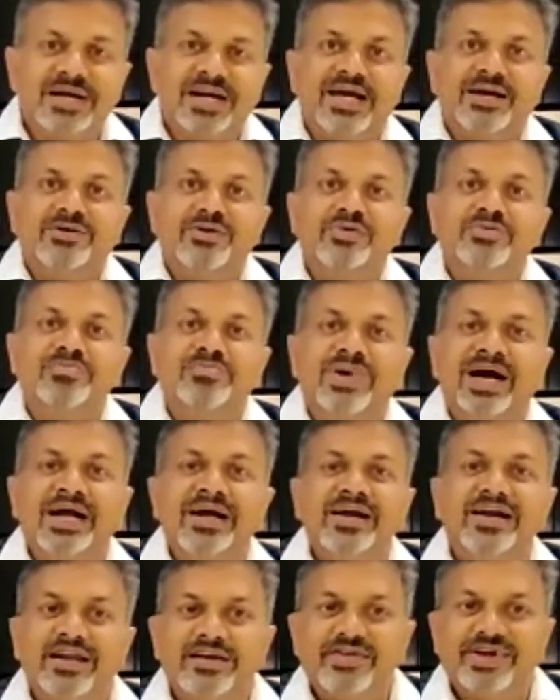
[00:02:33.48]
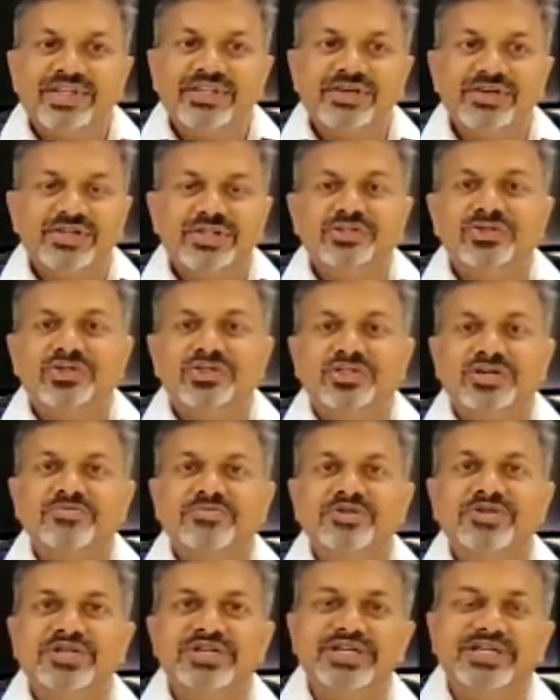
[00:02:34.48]
And I don't mind living those in those
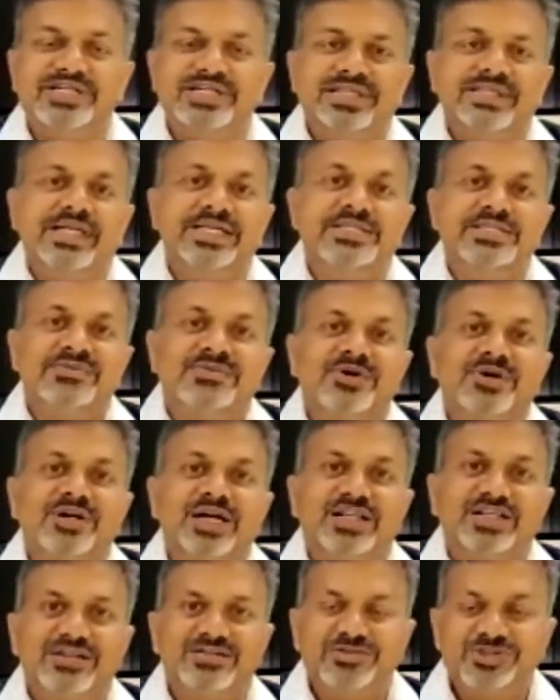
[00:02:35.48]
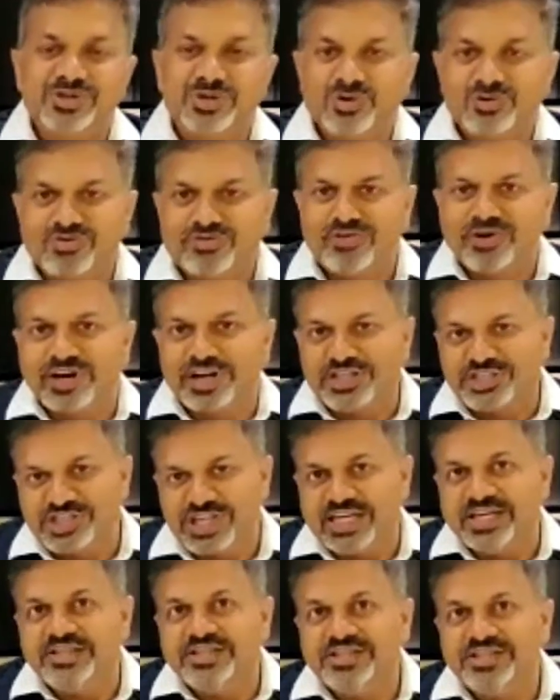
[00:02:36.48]
communities and that's what I think we should look for a
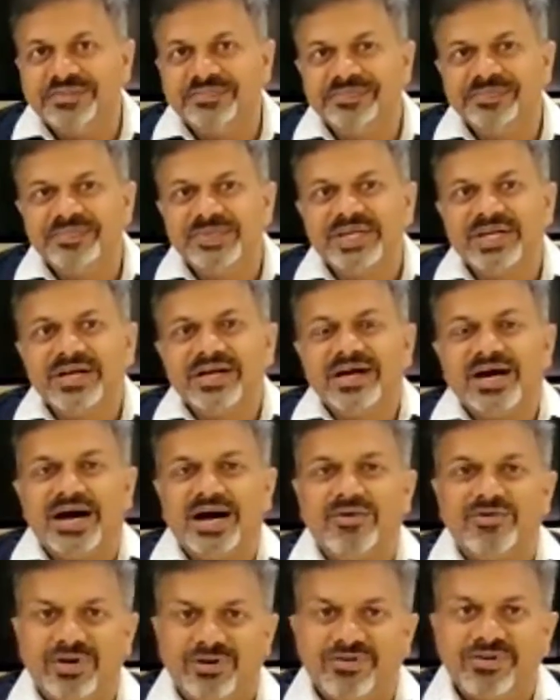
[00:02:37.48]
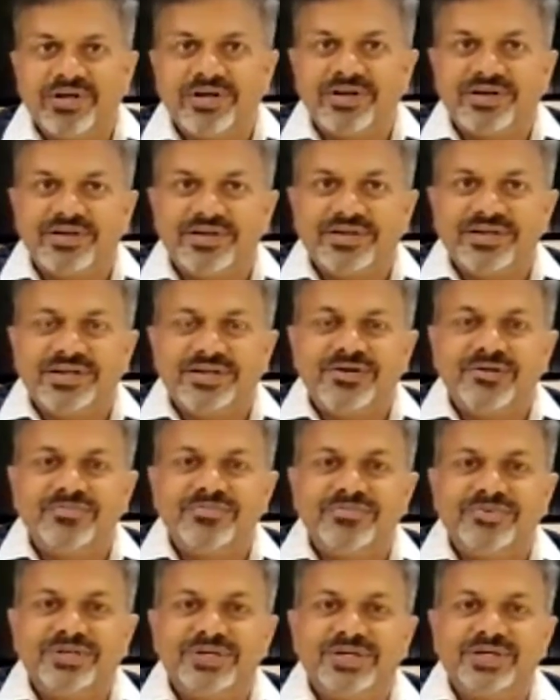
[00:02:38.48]
change. However, you
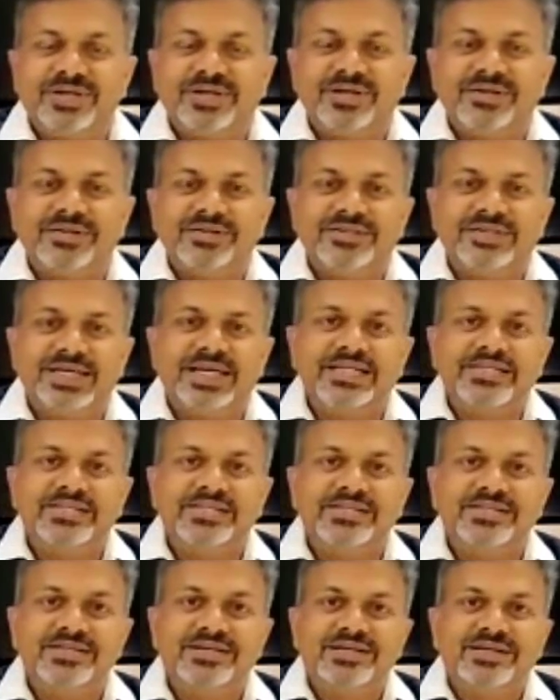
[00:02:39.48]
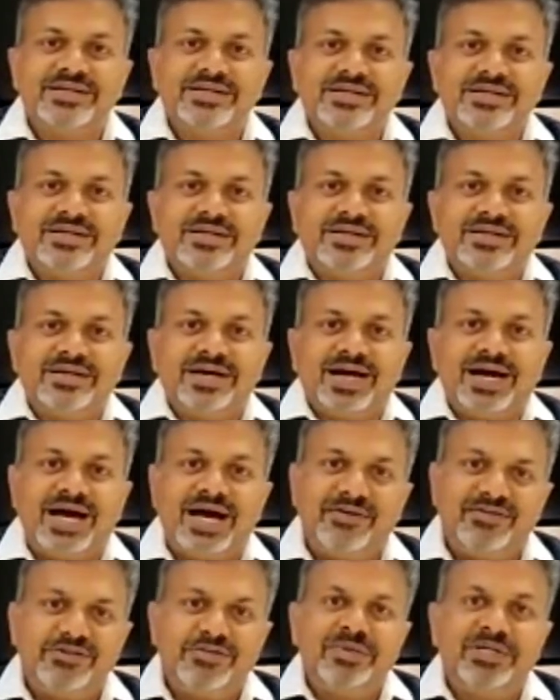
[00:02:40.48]
know, uh, things
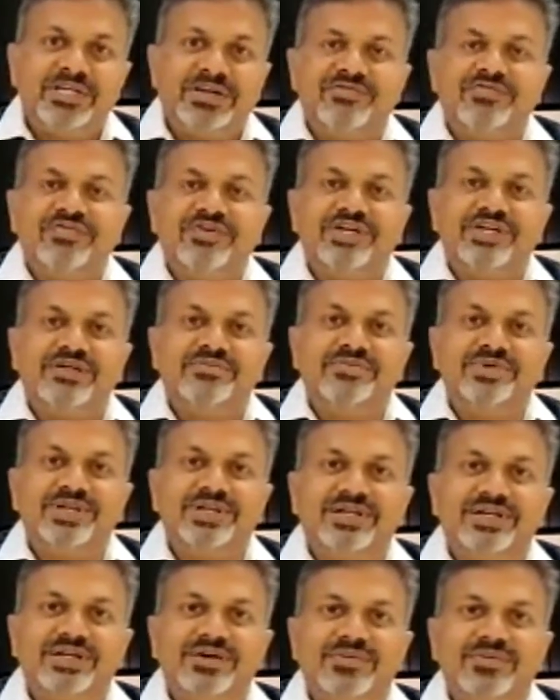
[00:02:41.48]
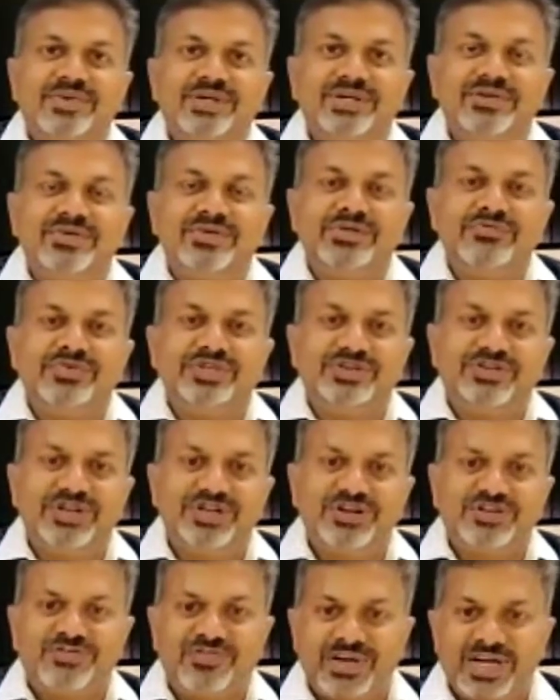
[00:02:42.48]
have to be comfortable, you know, you, you, within
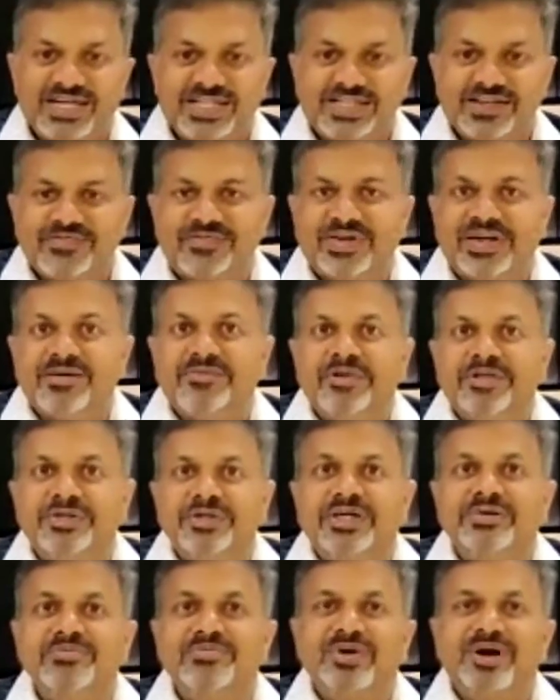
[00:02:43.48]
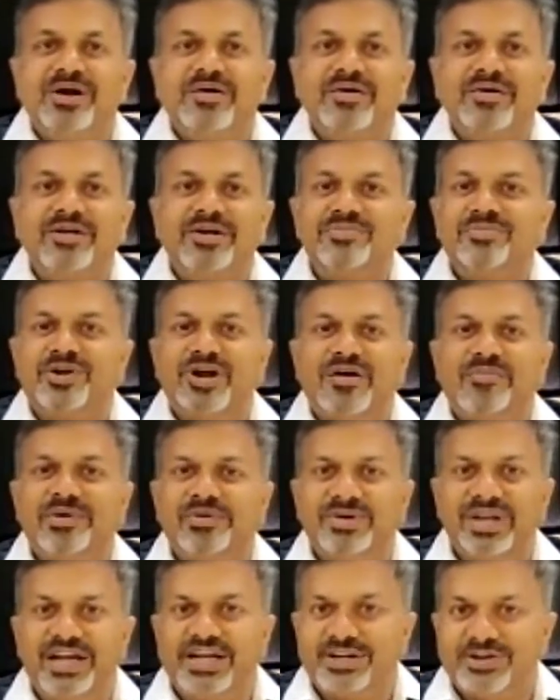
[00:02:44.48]
your friends and family. You can, you can probably
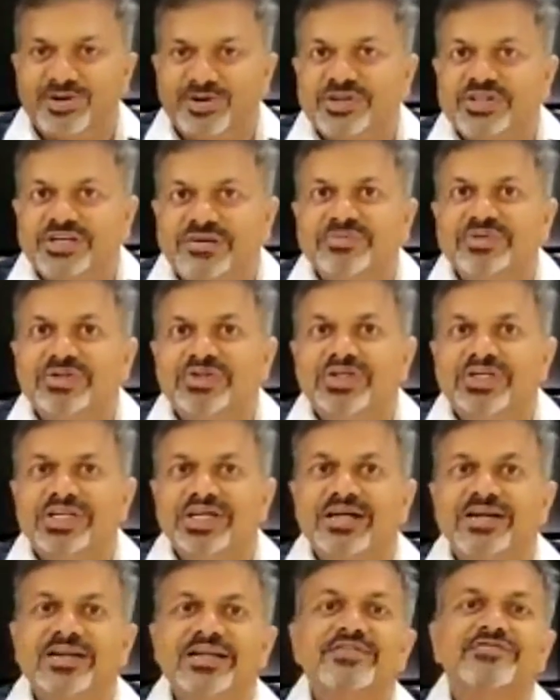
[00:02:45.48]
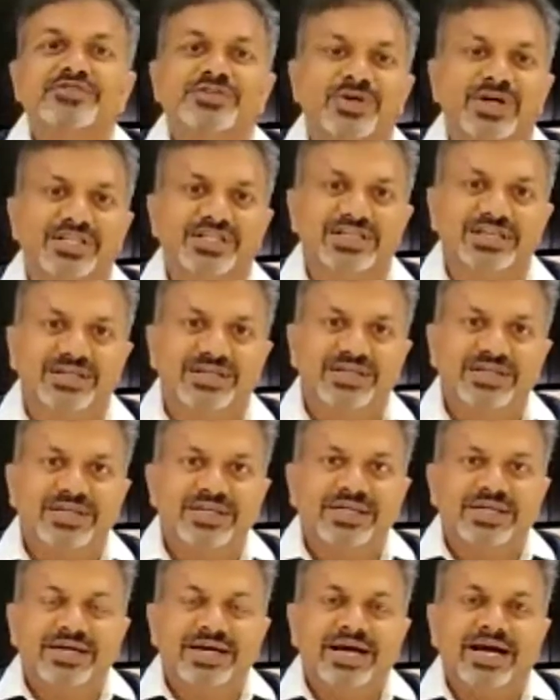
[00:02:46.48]
create your own community and live together
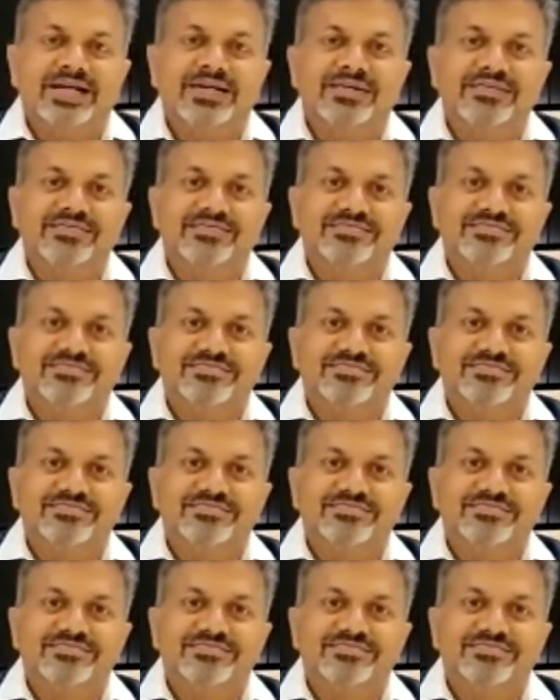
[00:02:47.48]
and